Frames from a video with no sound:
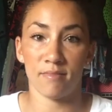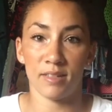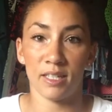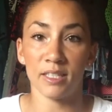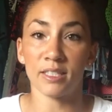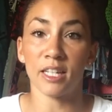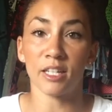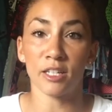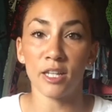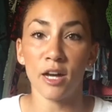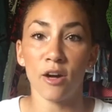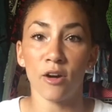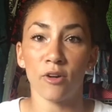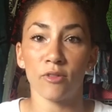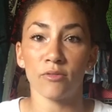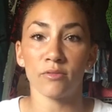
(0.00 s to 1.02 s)
It's like,
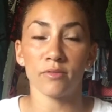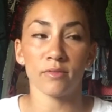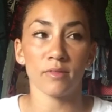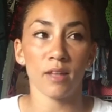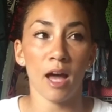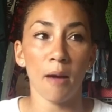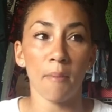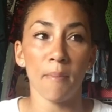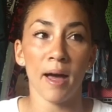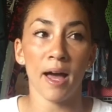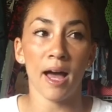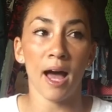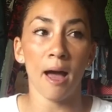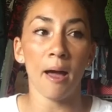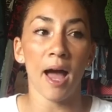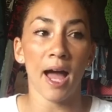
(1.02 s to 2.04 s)
no,
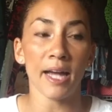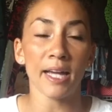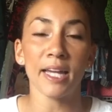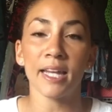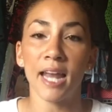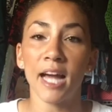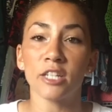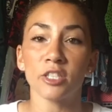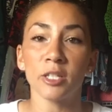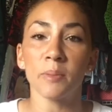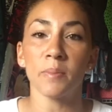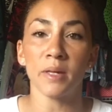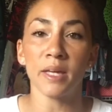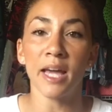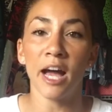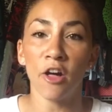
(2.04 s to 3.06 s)
I can actually
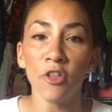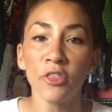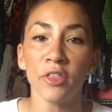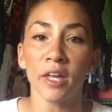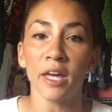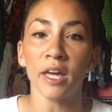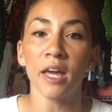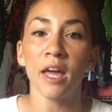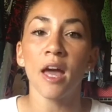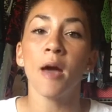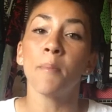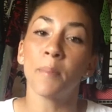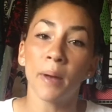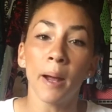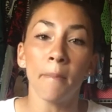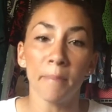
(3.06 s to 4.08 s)
be healthy,
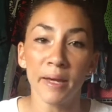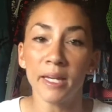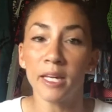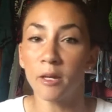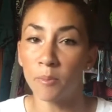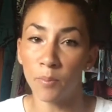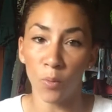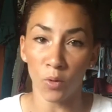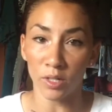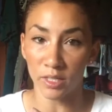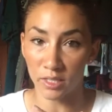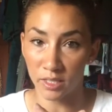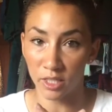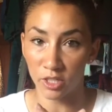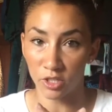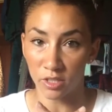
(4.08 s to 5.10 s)
but I'm making poor
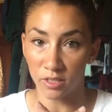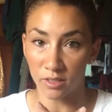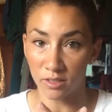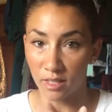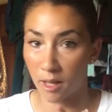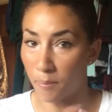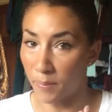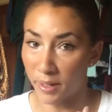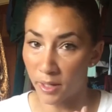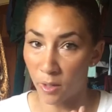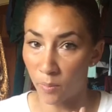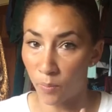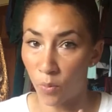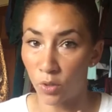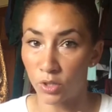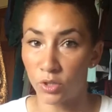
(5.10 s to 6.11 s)
decisions. I'm making
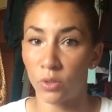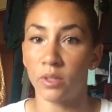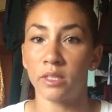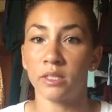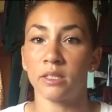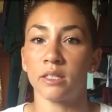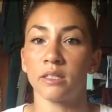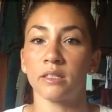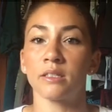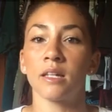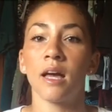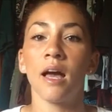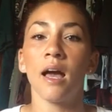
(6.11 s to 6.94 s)
poor choices.